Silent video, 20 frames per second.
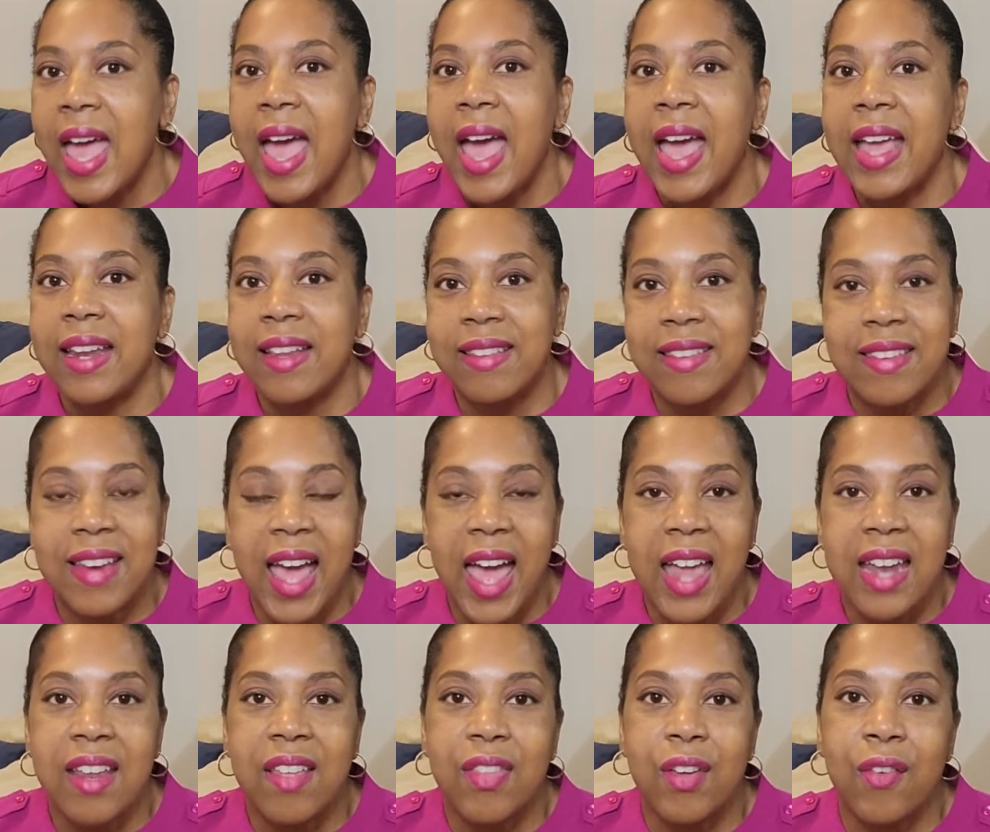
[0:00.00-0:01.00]
And
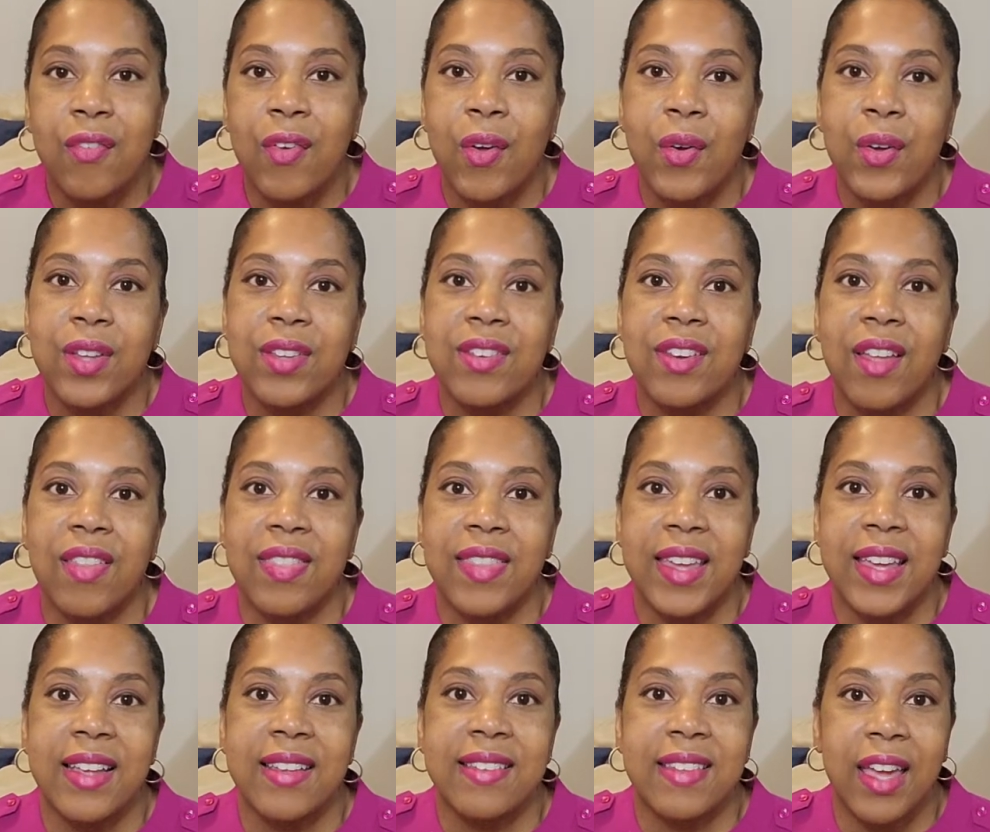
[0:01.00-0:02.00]
instead, they're focused on
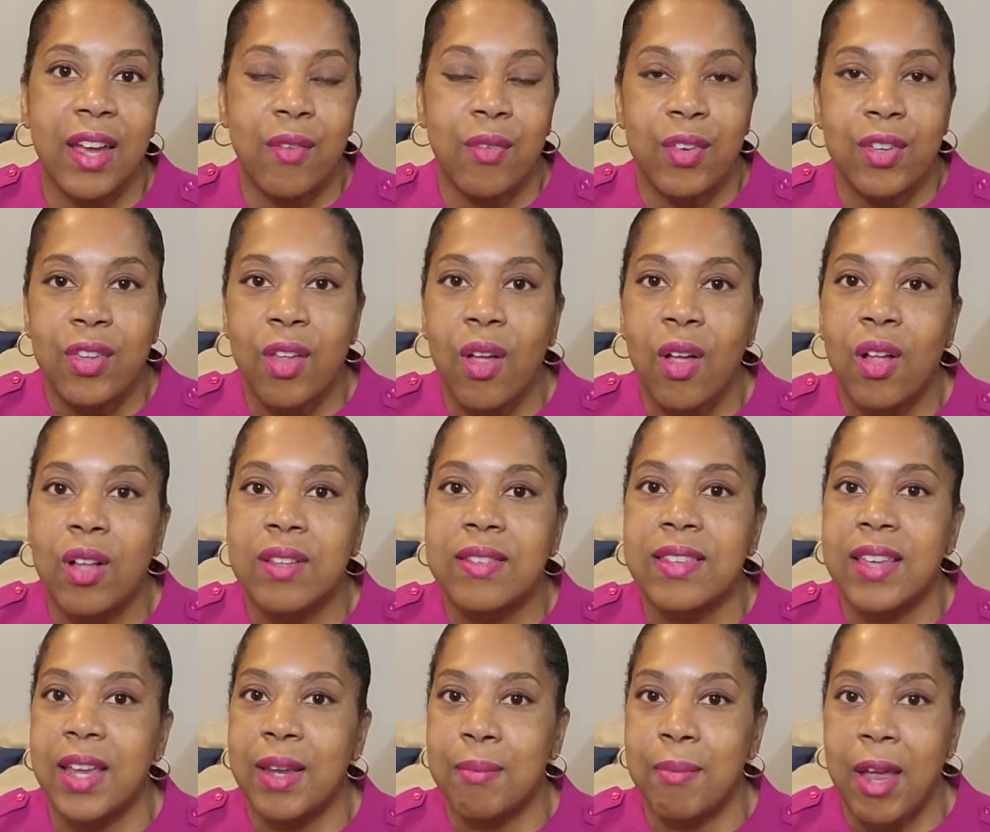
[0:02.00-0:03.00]
things like results
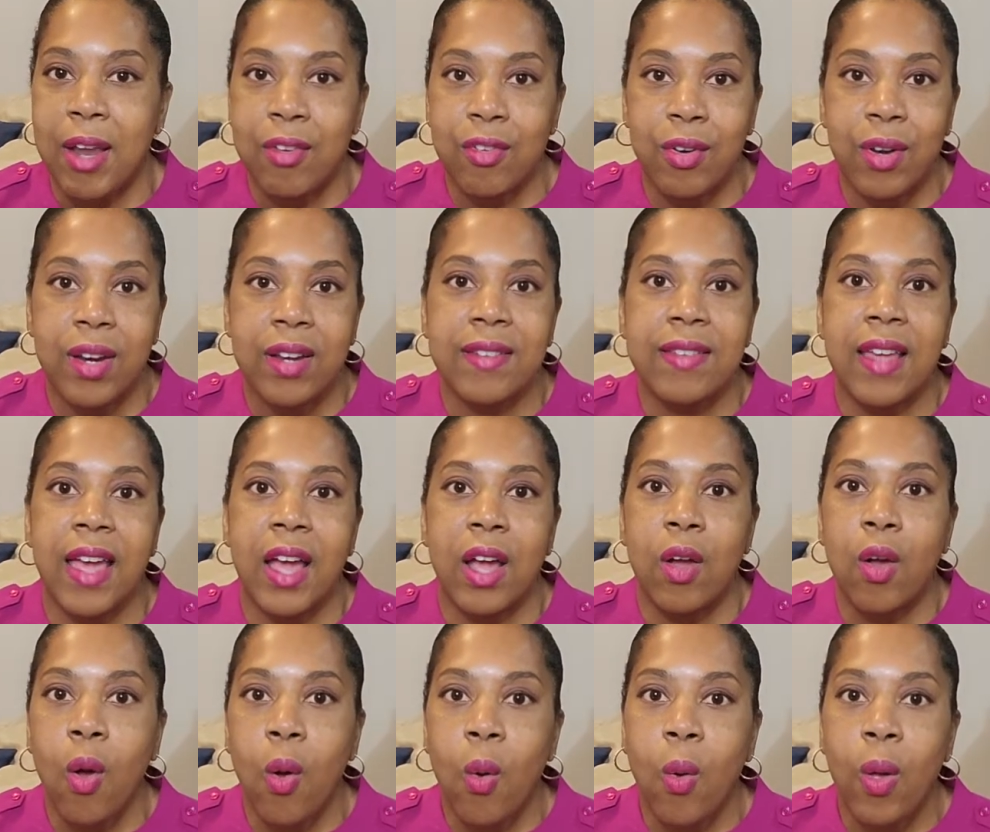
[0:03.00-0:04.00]
and metrics and
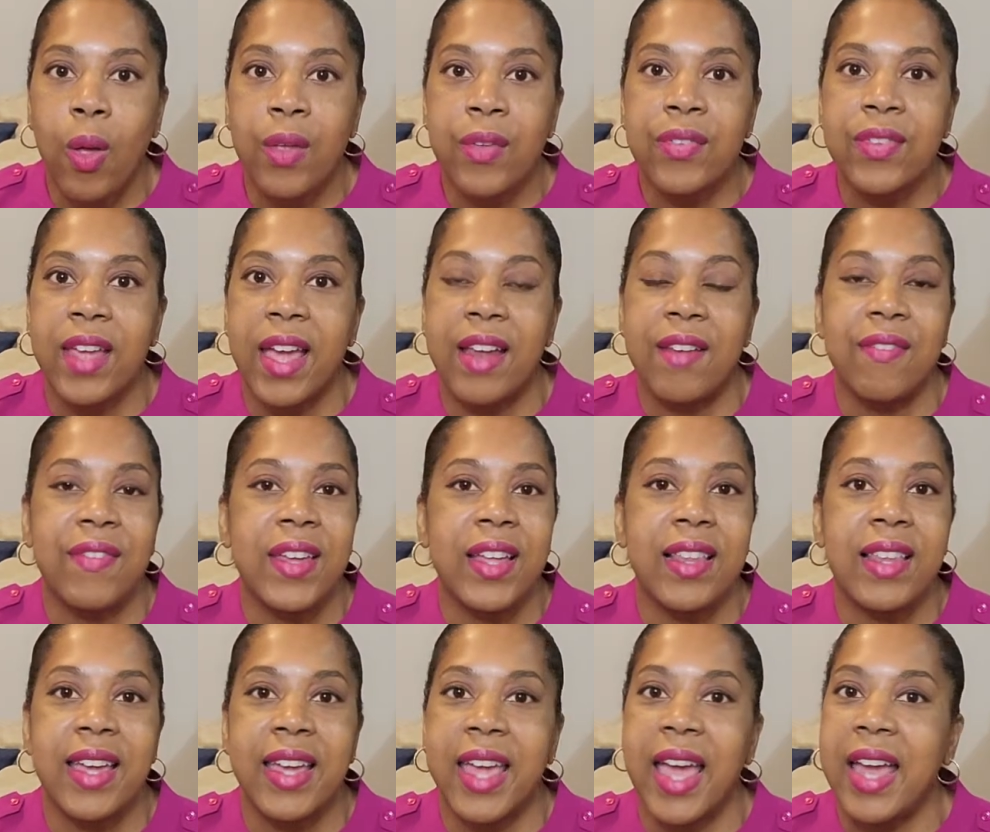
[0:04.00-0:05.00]
goals and feel
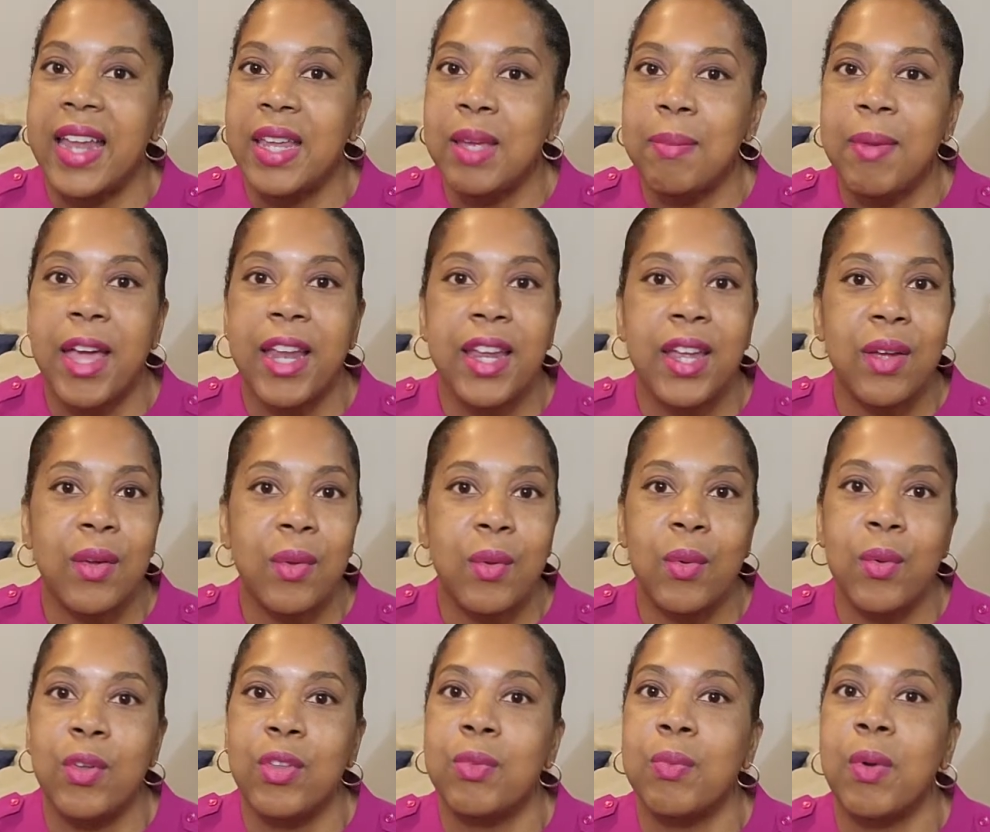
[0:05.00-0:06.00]
like anybody
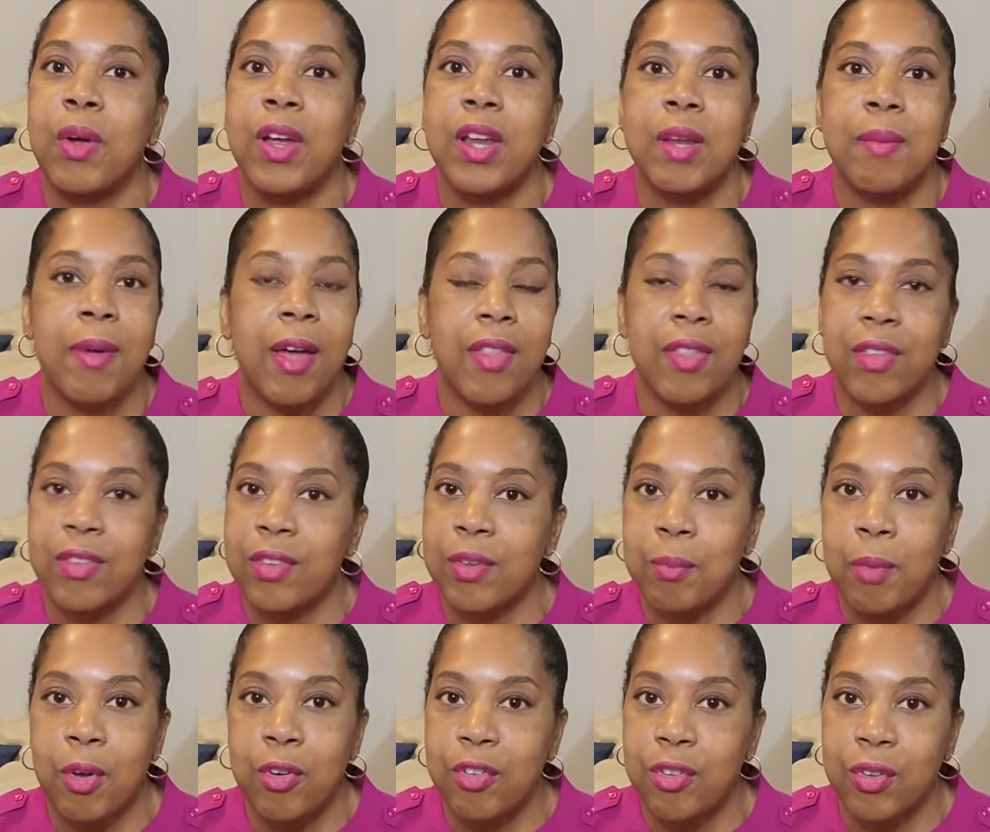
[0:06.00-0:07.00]
who is worried about this
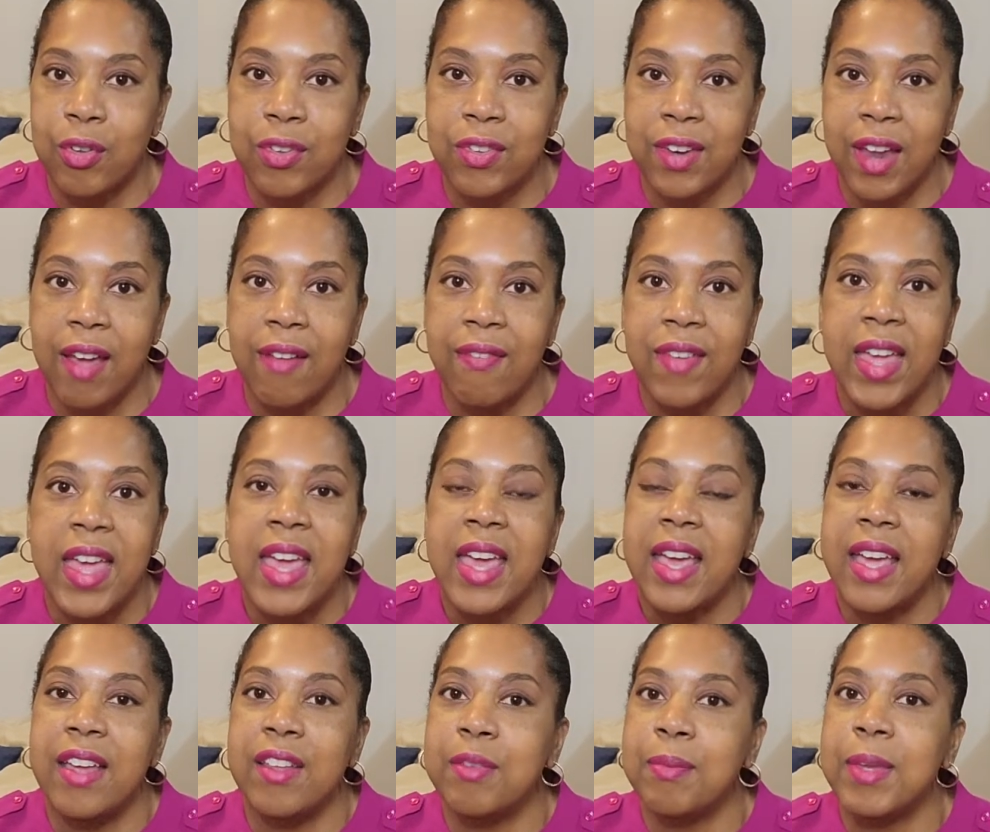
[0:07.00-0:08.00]
emotional stuff
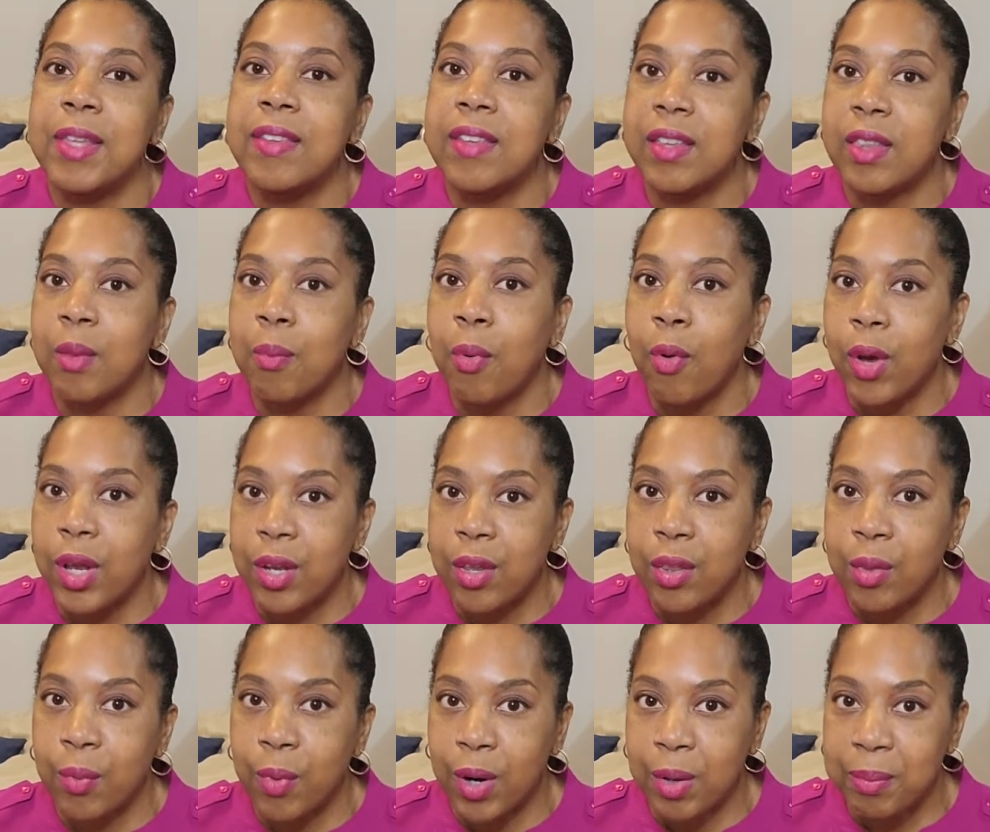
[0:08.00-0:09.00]
is missing the point of
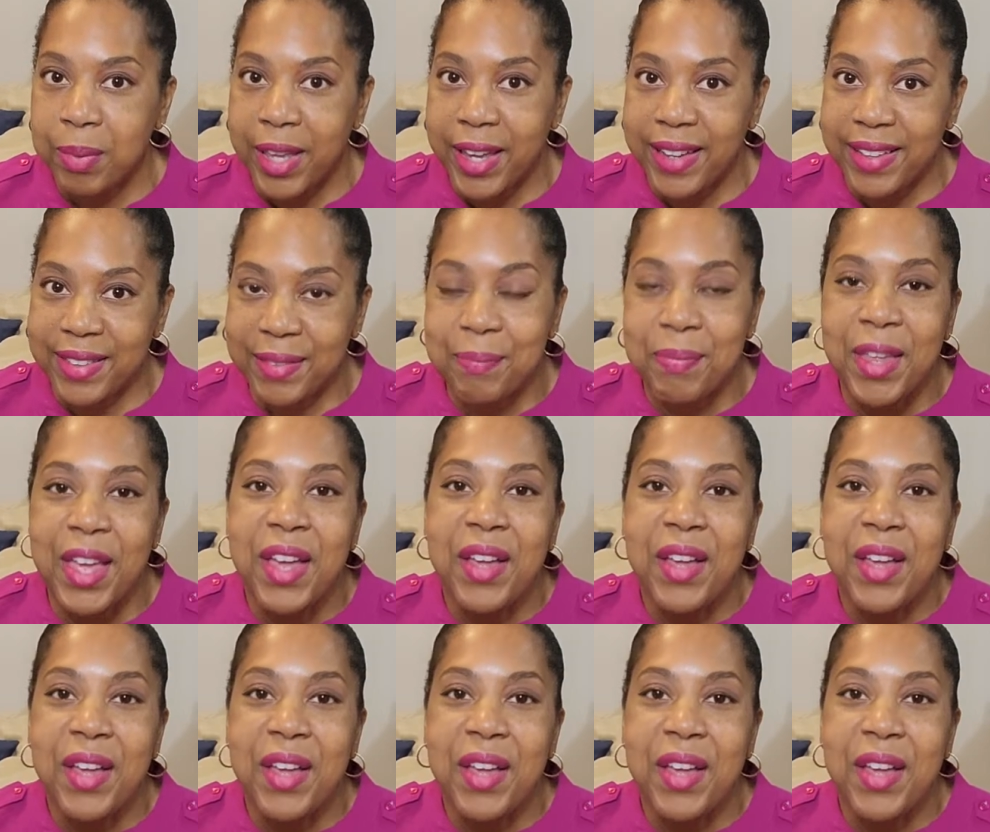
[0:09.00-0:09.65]
the workplace.